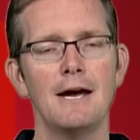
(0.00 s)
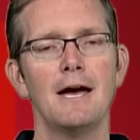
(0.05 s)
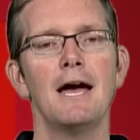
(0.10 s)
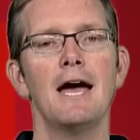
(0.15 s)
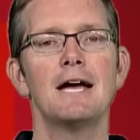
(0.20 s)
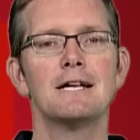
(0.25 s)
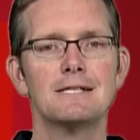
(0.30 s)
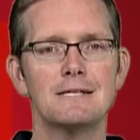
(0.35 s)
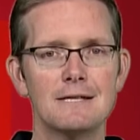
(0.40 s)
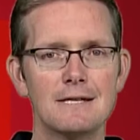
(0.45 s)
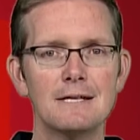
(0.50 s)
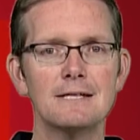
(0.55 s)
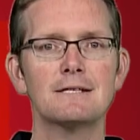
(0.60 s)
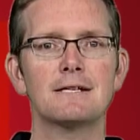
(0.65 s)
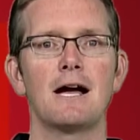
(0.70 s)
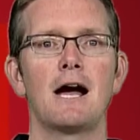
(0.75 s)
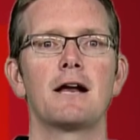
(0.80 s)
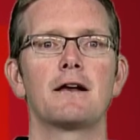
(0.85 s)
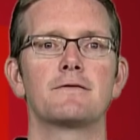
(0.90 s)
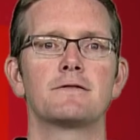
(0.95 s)
It's this
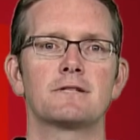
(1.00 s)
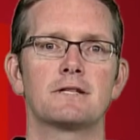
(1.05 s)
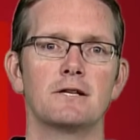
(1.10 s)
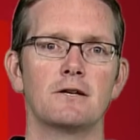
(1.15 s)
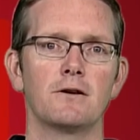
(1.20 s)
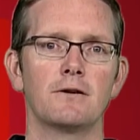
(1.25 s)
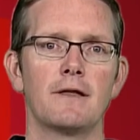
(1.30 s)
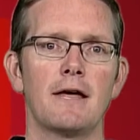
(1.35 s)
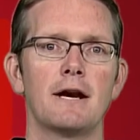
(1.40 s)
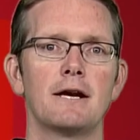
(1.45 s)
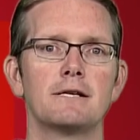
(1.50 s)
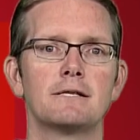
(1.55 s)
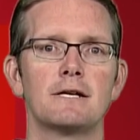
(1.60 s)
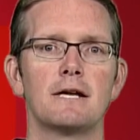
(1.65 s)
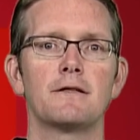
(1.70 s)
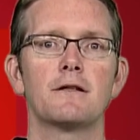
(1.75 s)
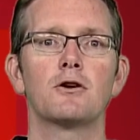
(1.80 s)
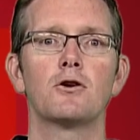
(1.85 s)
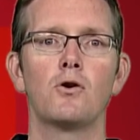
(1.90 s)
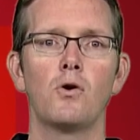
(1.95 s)
kind of skill that is
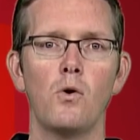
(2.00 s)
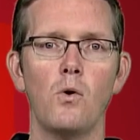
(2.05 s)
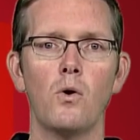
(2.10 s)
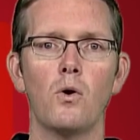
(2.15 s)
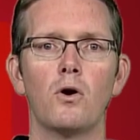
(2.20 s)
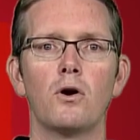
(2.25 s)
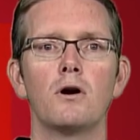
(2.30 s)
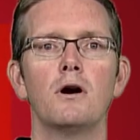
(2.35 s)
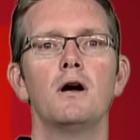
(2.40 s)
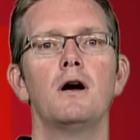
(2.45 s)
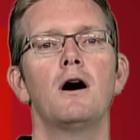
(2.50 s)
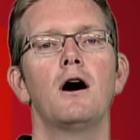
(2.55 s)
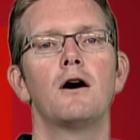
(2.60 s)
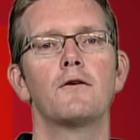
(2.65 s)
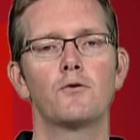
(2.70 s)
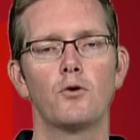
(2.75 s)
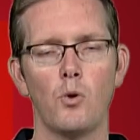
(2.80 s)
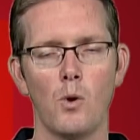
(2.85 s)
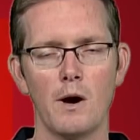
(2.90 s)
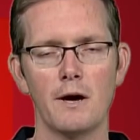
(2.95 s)
at the core
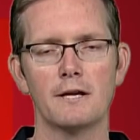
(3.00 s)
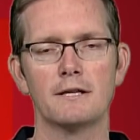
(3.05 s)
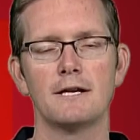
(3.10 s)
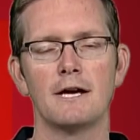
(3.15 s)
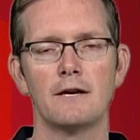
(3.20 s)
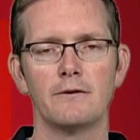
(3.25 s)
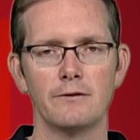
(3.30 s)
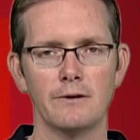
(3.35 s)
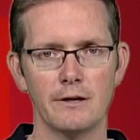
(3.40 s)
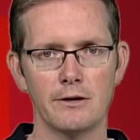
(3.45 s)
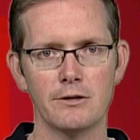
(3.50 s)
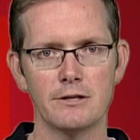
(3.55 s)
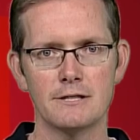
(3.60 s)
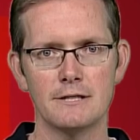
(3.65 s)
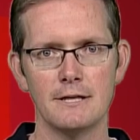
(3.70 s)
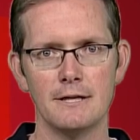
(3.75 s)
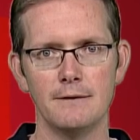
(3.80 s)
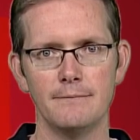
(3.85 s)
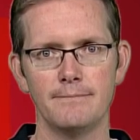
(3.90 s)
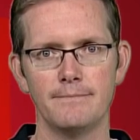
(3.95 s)
of quantitative
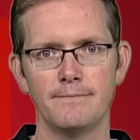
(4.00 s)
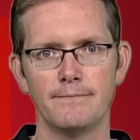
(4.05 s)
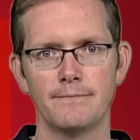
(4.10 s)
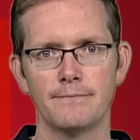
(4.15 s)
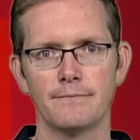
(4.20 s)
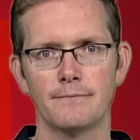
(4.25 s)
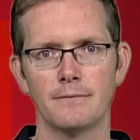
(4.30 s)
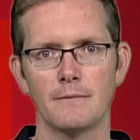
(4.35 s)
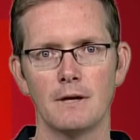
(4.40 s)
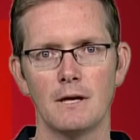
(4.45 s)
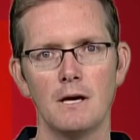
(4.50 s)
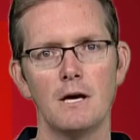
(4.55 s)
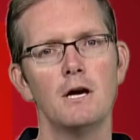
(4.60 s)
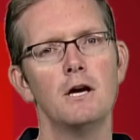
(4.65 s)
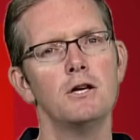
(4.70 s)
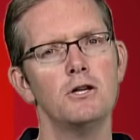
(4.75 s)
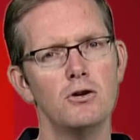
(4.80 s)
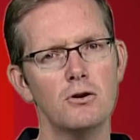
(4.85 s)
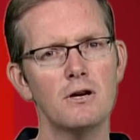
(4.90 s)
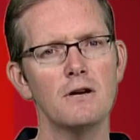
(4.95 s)
literacy.
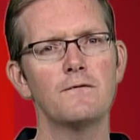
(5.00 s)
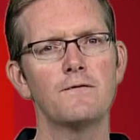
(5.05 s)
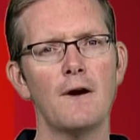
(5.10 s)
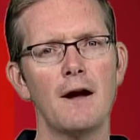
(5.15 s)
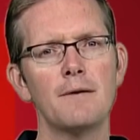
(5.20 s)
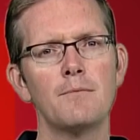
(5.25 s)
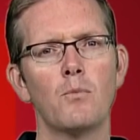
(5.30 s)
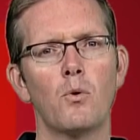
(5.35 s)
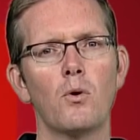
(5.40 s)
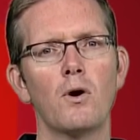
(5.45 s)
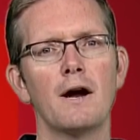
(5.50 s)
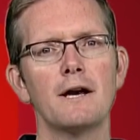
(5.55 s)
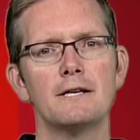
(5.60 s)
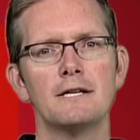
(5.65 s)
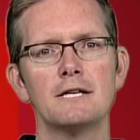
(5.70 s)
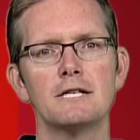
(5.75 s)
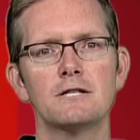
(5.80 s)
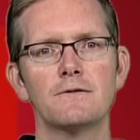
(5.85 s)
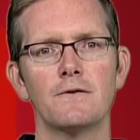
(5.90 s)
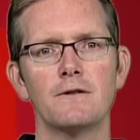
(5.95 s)
You can find more
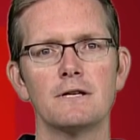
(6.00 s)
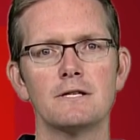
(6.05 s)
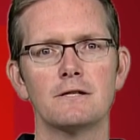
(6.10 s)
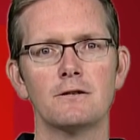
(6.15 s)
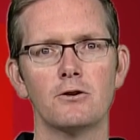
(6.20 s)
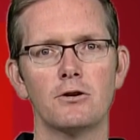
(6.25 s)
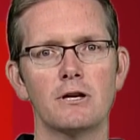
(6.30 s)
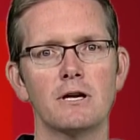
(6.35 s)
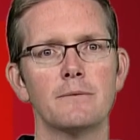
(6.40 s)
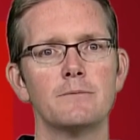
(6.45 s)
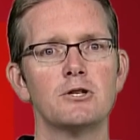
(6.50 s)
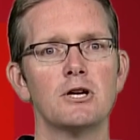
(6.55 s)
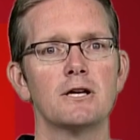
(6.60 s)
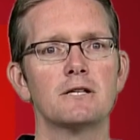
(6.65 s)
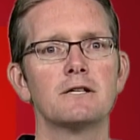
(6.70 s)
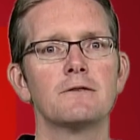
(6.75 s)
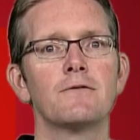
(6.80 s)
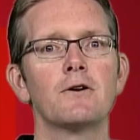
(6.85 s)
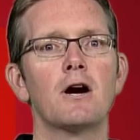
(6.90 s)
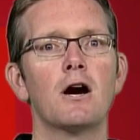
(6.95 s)
ideas for this learning
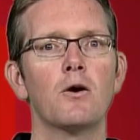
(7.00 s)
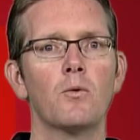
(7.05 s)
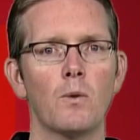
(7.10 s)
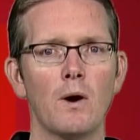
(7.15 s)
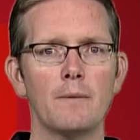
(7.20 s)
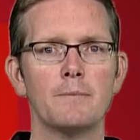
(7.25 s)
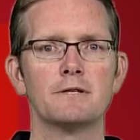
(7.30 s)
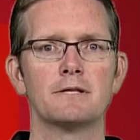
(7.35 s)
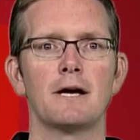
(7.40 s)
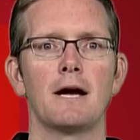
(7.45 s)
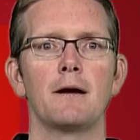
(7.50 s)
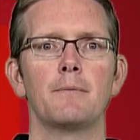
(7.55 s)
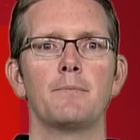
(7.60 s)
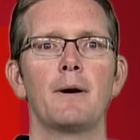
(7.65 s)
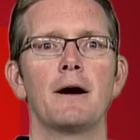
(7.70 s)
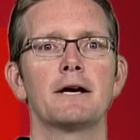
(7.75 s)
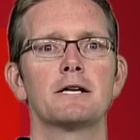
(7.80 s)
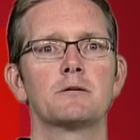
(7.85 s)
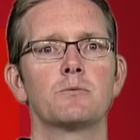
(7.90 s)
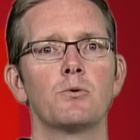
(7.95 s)
objective on our website
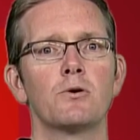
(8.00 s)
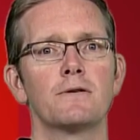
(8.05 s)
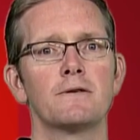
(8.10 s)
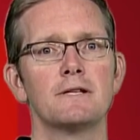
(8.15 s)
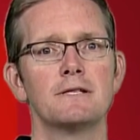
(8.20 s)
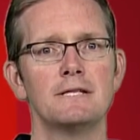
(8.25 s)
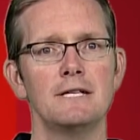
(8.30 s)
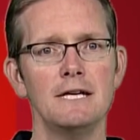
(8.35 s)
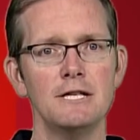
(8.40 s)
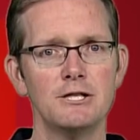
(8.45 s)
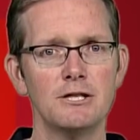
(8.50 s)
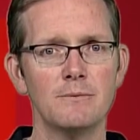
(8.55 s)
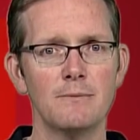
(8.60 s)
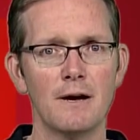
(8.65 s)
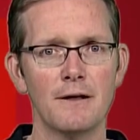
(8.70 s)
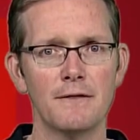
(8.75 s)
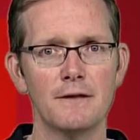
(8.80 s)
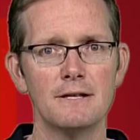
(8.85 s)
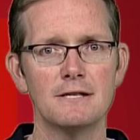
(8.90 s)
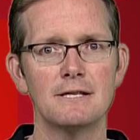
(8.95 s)
by exploring the teaching
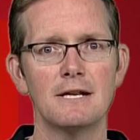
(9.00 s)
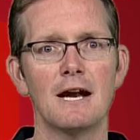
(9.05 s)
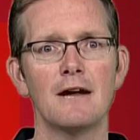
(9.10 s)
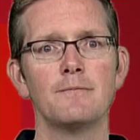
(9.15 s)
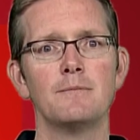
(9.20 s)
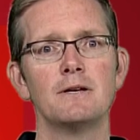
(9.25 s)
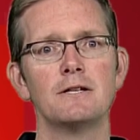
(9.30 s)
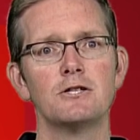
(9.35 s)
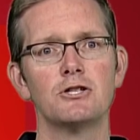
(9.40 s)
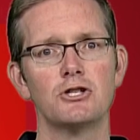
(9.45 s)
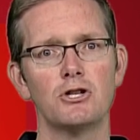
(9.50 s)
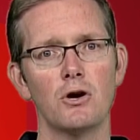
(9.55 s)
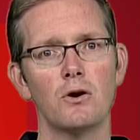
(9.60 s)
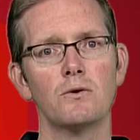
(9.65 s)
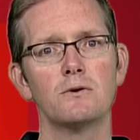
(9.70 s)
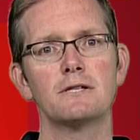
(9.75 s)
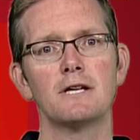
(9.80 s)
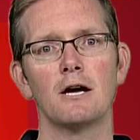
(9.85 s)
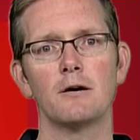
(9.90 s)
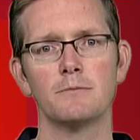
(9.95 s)
methods that have been
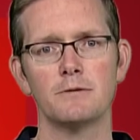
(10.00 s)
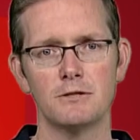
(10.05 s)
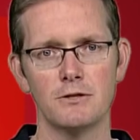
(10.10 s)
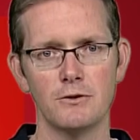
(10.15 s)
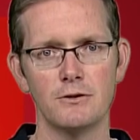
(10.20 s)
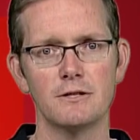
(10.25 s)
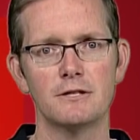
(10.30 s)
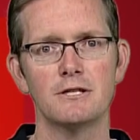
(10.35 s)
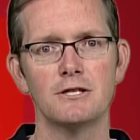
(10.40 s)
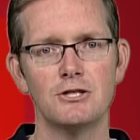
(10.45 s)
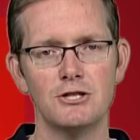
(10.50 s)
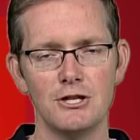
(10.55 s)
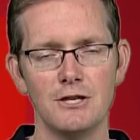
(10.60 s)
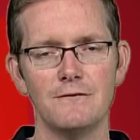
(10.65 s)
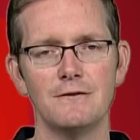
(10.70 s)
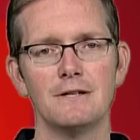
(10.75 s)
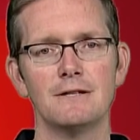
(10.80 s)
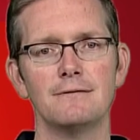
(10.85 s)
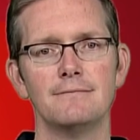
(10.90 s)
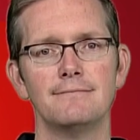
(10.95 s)
shown to help students achieve
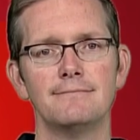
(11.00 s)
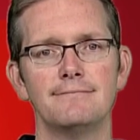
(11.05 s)
it.